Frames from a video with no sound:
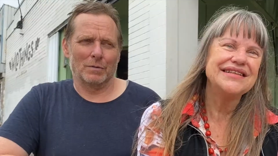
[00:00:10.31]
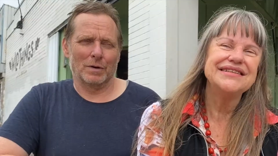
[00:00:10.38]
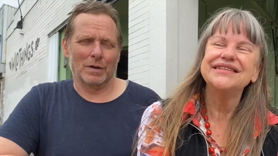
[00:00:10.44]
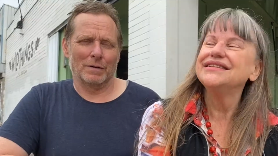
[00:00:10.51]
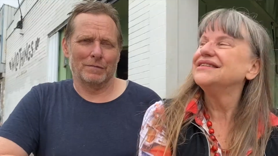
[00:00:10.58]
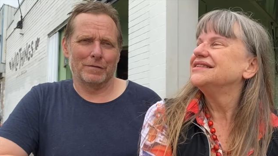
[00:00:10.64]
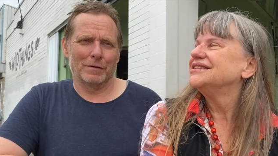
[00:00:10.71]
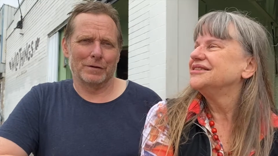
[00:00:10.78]
Speaker 1: Well, our
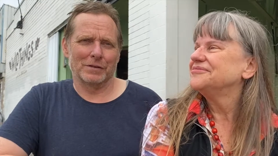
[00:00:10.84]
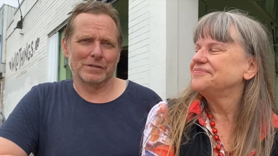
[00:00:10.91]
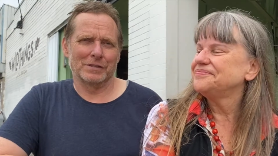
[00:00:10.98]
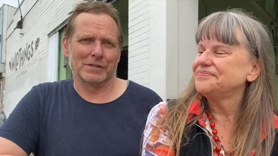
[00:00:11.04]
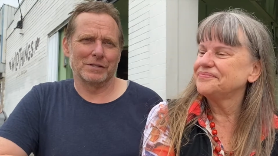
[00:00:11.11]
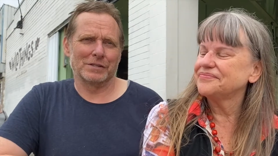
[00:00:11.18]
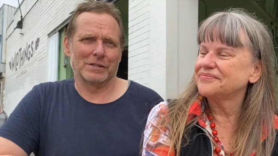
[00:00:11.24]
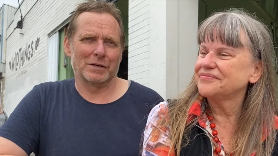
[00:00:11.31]
focus
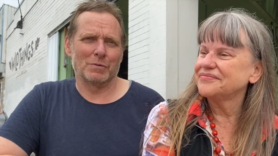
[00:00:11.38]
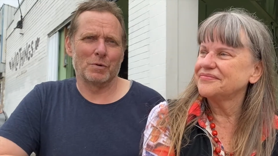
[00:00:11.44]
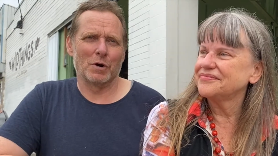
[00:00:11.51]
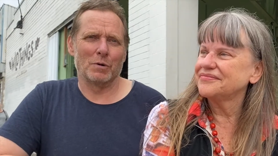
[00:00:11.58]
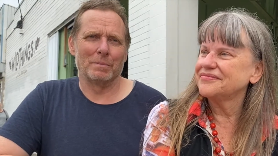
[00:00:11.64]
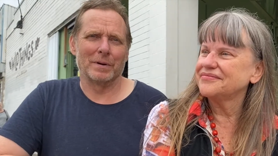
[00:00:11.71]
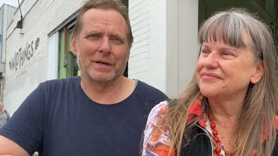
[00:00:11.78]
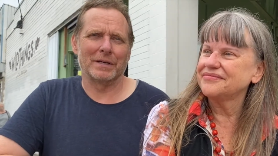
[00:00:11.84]
is uh,
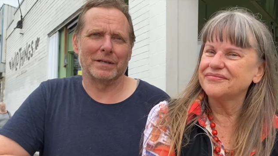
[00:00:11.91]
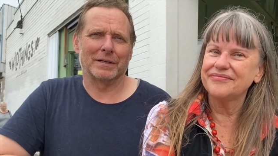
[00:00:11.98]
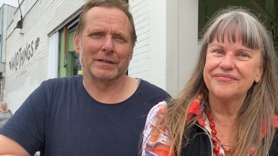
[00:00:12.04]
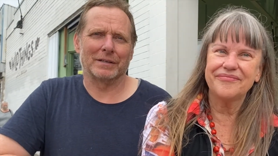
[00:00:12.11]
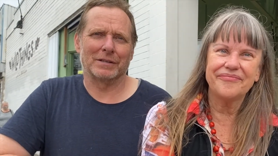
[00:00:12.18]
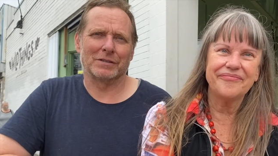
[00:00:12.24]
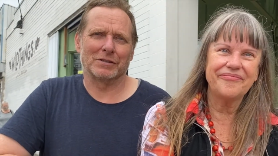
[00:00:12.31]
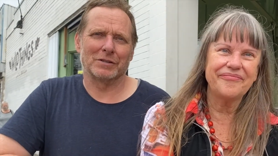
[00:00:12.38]
well-being,
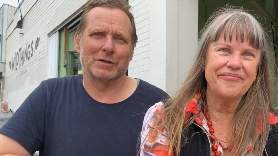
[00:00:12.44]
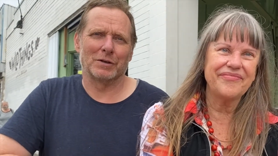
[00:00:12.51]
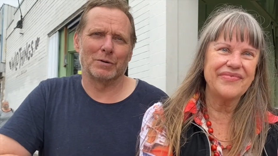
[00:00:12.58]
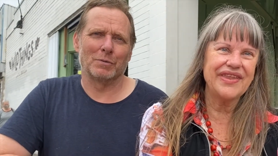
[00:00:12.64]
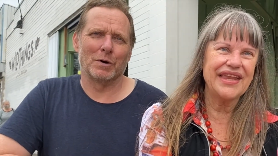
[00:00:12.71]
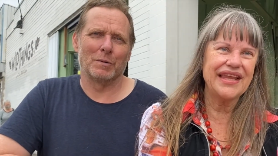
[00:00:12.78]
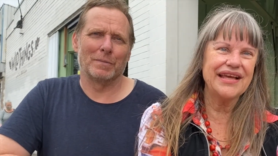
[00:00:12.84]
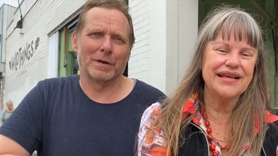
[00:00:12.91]
so
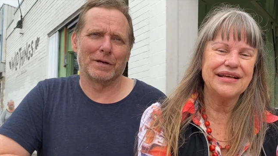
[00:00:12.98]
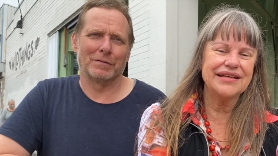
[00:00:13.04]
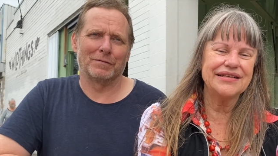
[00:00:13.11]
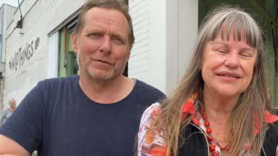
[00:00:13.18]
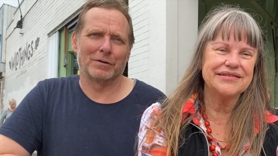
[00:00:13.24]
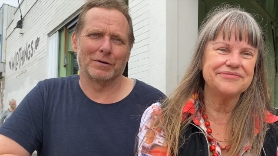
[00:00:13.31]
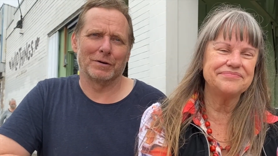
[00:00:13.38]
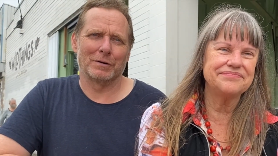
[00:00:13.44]
well-being
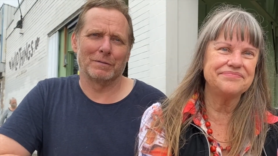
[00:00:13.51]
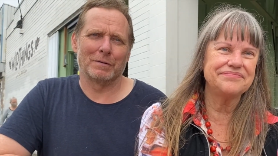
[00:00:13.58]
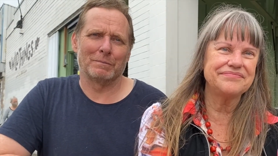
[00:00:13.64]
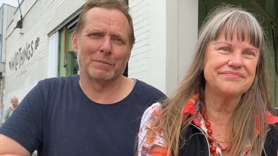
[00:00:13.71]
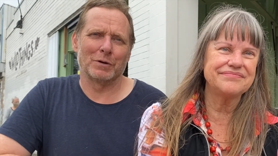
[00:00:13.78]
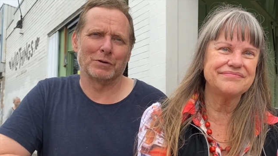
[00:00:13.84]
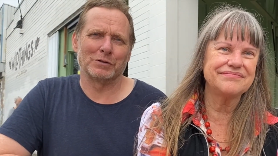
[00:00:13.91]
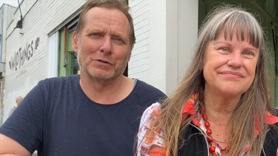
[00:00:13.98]
for
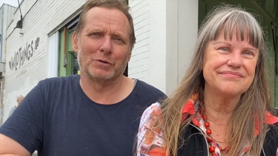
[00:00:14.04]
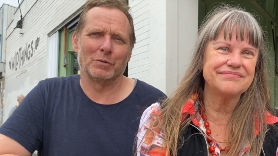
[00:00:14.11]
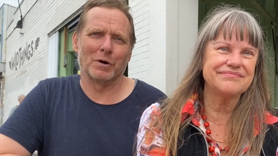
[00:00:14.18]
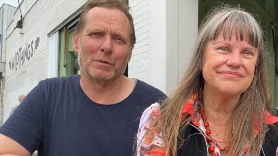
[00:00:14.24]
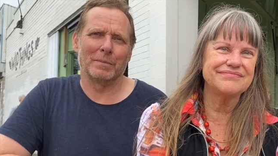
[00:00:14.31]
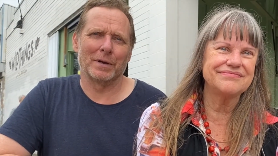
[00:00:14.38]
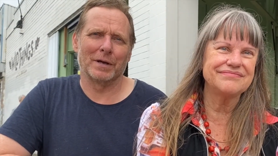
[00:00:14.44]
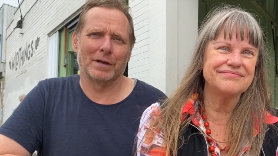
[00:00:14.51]
personal
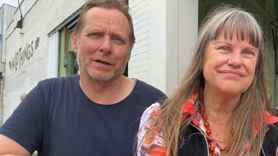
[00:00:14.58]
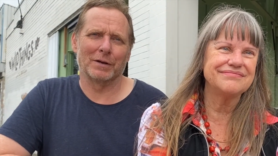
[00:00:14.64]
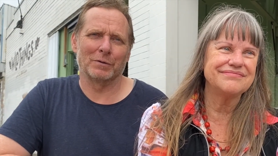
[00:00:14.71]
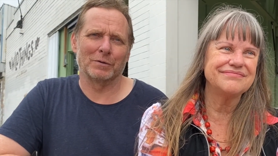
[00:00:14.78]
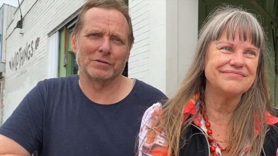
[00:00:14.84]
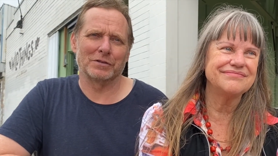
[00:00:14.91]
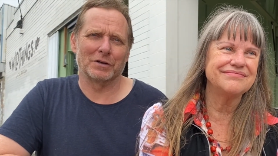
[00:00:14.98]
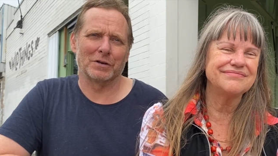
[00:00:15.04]
well-being and
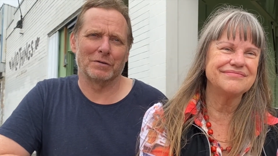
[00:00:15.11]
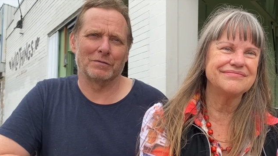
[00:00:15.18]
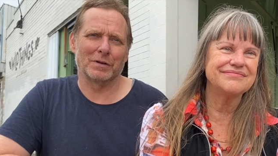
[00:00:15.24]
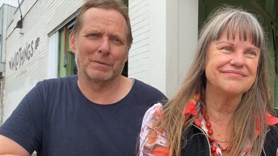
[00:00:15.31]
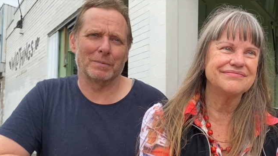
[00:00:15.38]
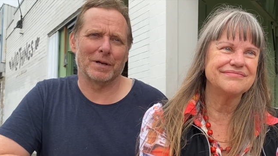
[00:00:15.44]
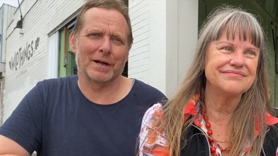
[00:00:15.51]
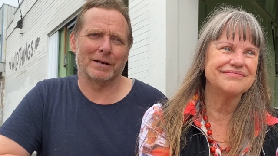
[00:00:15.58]
also for the
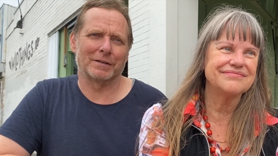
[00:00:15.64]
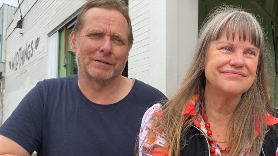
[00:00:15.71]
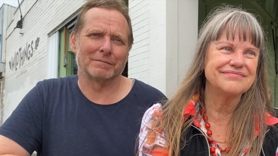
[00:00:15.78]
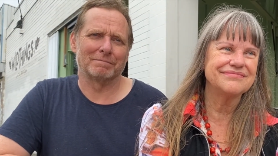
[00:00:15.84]
planet.